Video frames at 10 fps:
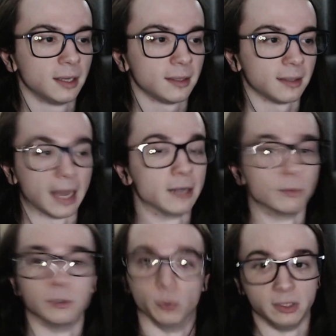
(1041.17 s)
I
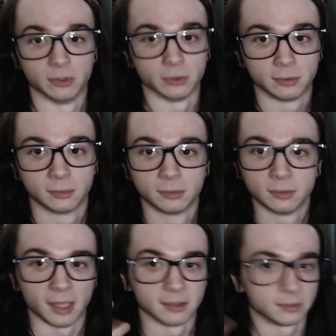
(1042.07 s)
don't know either,
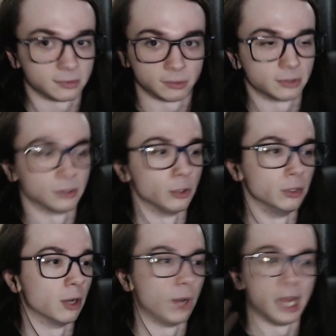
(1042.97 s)
just so you
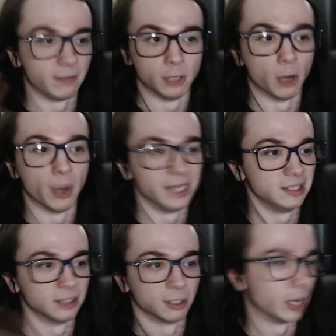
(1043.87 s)
know. I have no
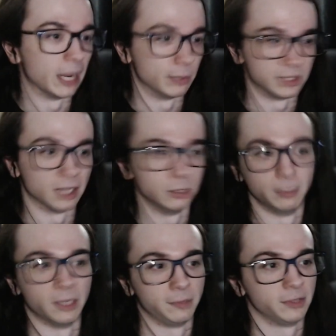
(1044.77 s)
idea, or I would tell him
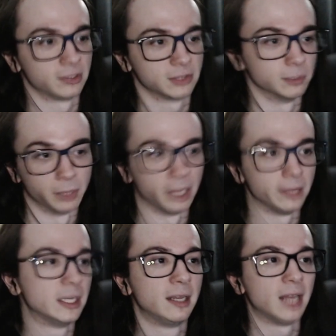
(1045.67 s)
how to fix it, but
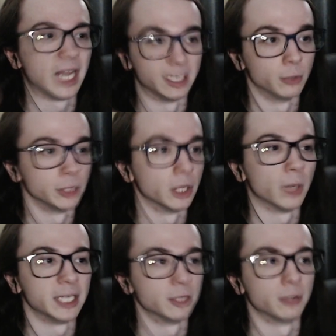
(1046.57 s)
I don't know.
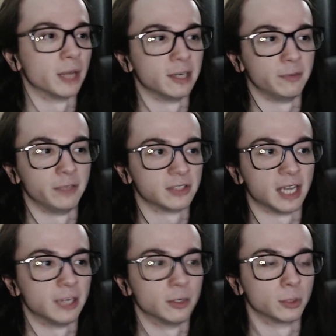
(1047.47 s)
I don't know how to fix it.
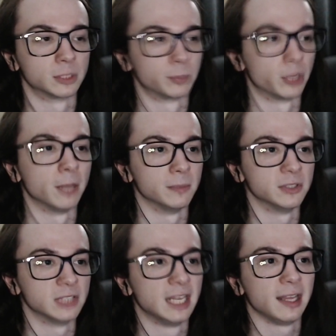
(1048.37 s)
I don't know what the problem
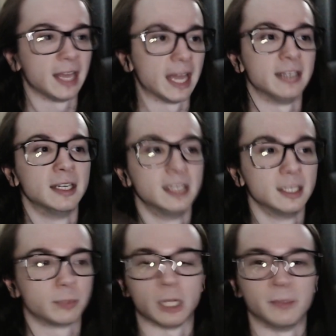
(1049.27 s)
is. And
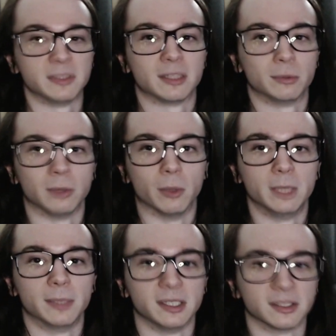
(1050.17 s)
problem is, I don't know
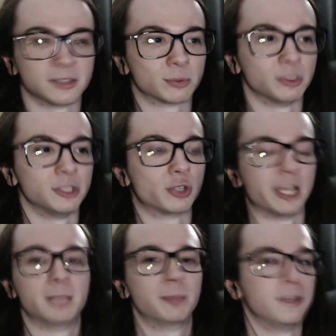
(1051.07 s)
anybody else that's really
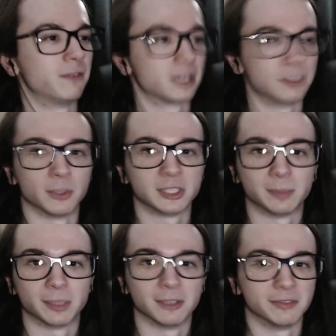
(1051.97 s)
tried to play fucking
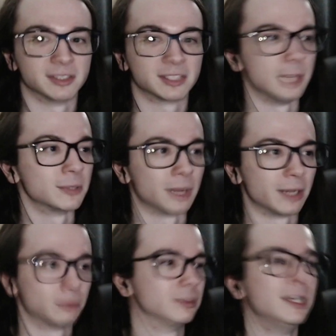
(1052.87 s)
multiplayer of this game, so I
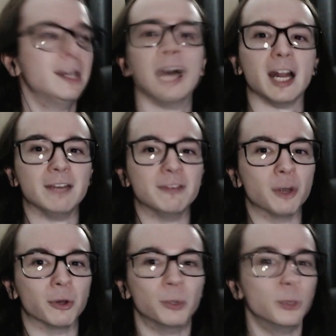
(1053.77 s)
don't even
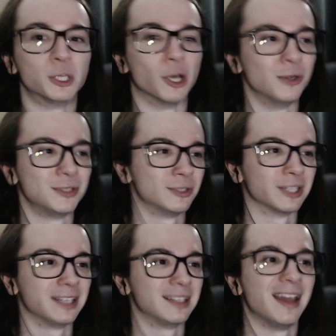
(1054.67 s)
know who to go to.
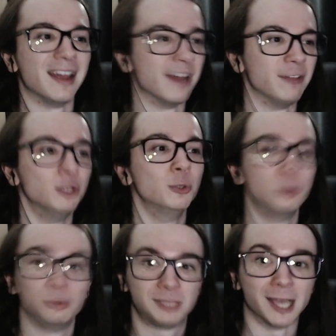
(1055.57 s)
Like, hey, have
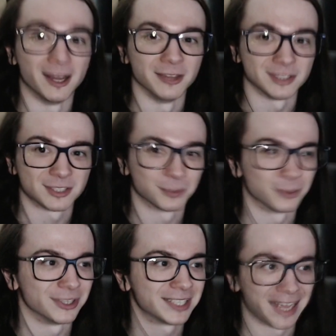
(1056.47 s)
you gotten this to
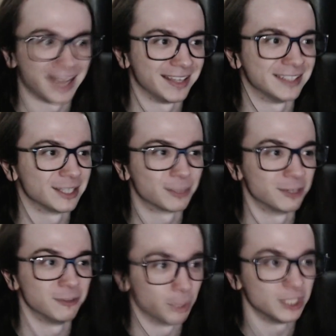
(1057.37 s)
work? Hey, like, what
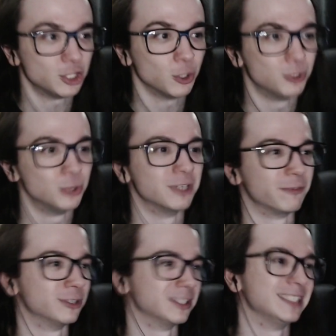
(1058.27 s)
did you do
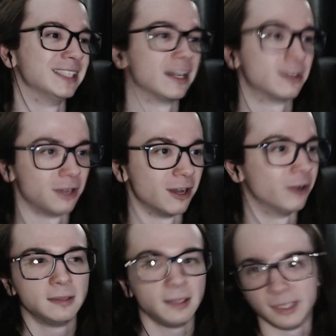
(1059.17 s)
differently? I don't
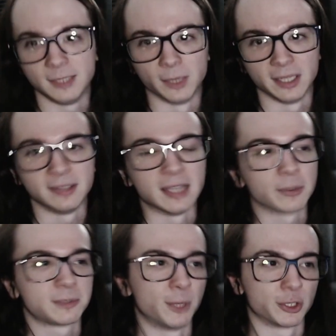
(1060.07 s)
know. Anyway, that
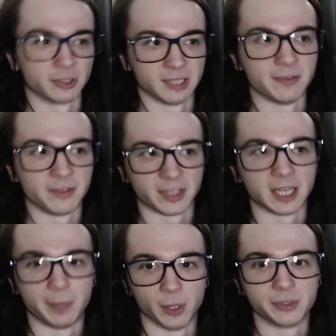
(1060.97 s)
was March 11th that
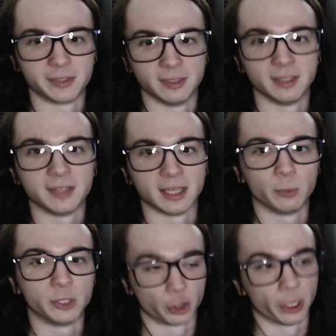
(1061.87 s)
I posted and that
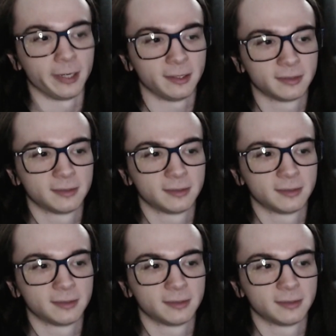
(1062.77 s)
we tried.